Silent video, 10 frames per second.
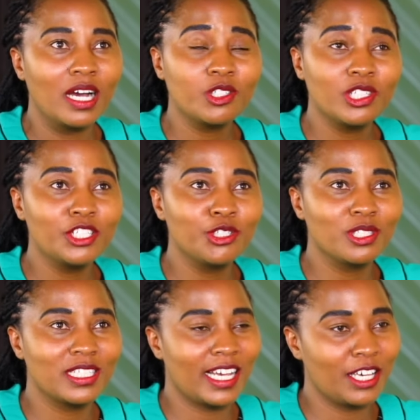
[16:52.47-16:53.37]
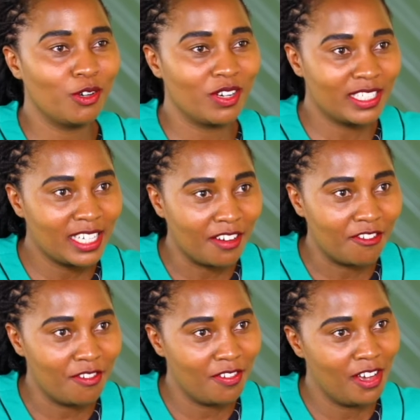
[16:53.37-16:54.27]
actually, she was like, you're a
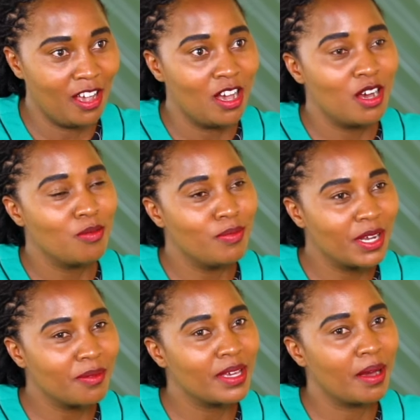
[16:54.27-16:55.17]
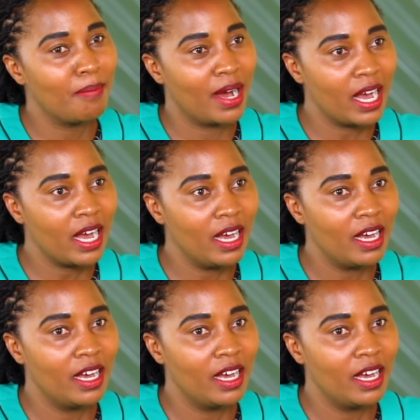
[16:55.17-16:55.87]
chef, bring me a bar